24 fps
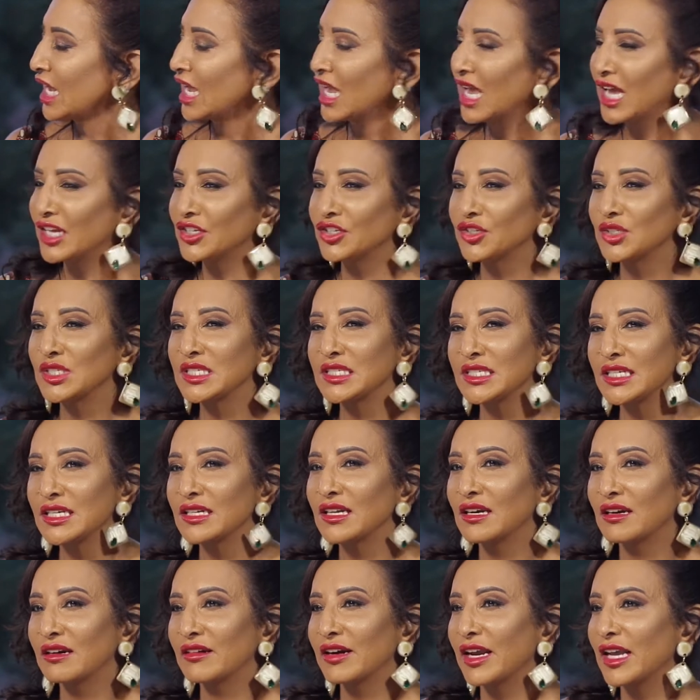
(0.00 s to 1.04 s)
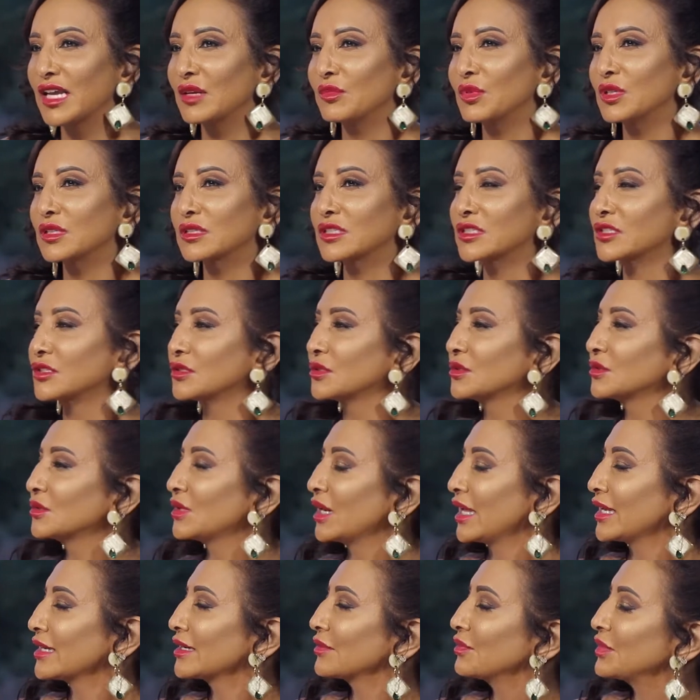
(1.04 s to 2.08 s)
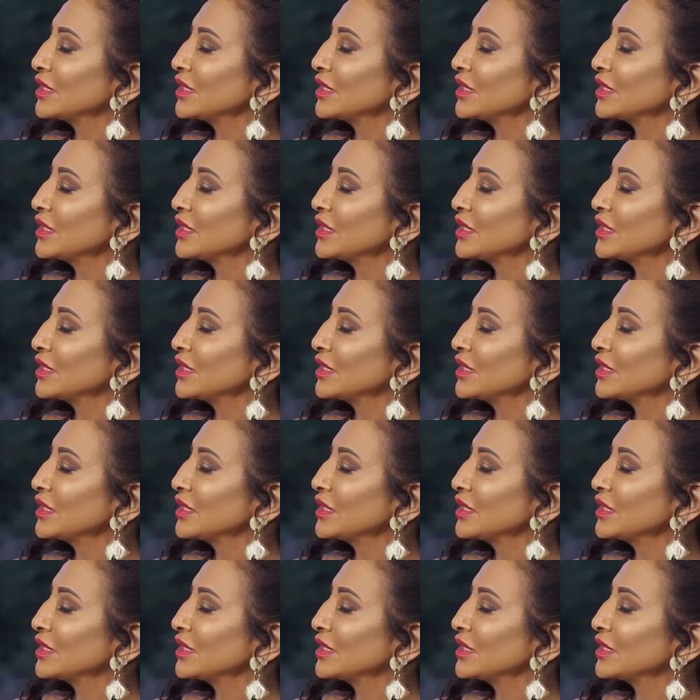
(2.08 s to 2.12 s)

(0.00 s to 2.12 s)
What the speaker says: And you still are able to, like,